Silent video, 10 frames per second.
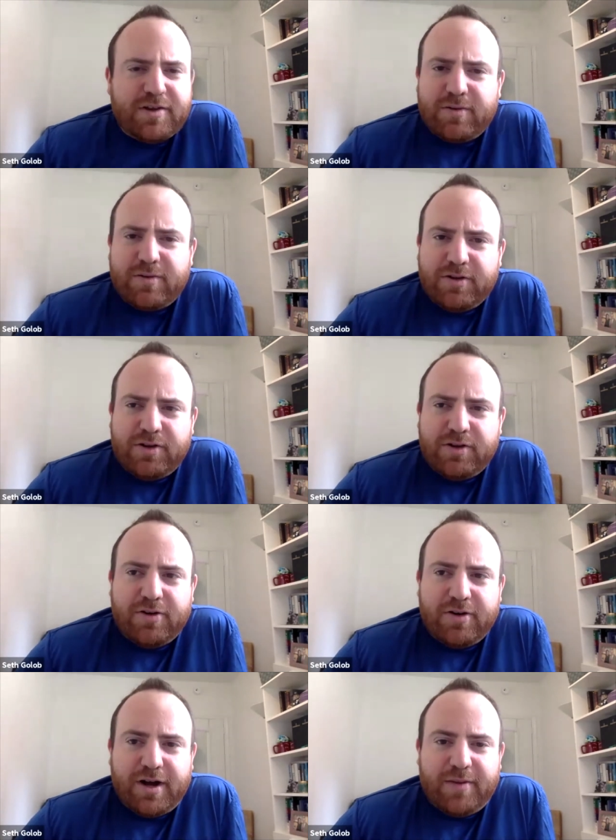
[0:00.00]
So
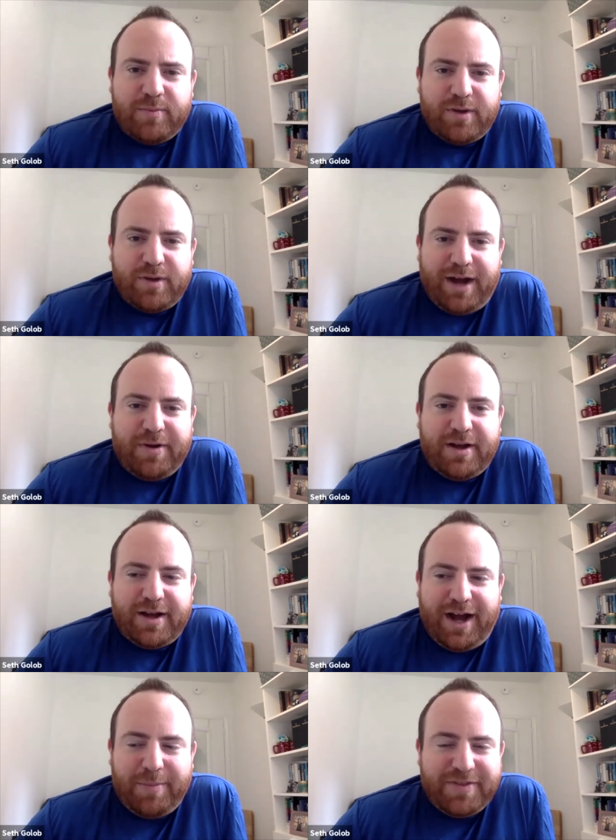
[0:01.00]
you're um, I'm, um,
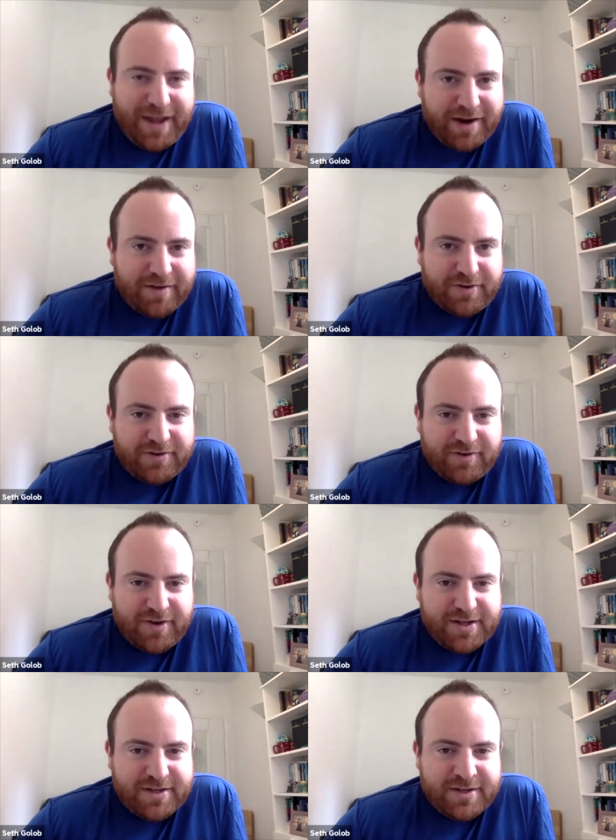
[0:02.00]
I'm um, in the Air Force,
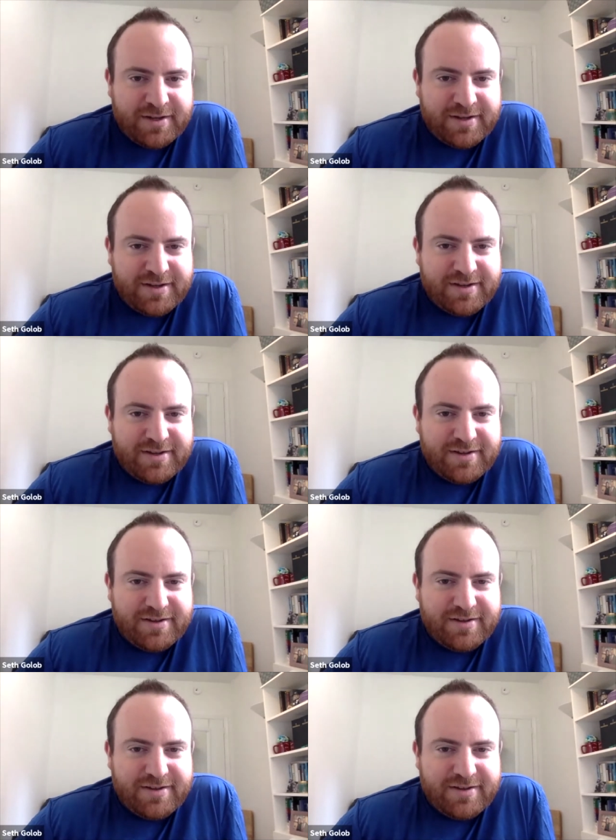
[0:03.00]
correct? Yes.